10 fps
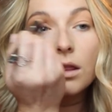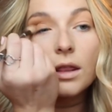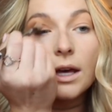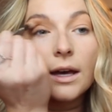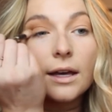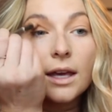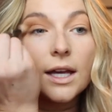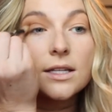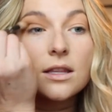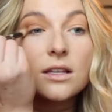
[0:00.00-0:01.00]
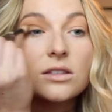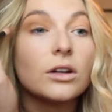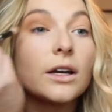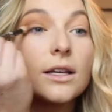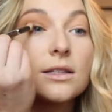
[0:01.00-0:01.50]
The key to this
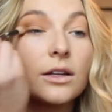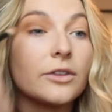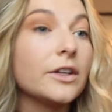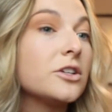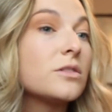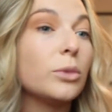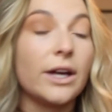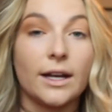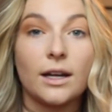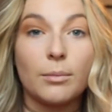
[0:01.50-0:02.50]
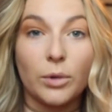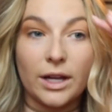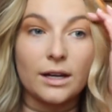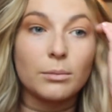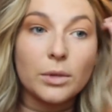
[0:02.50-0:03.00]
look is literally just blend and
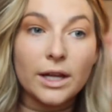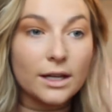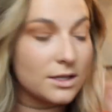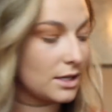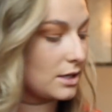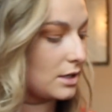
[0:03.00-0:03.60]
blend and blend.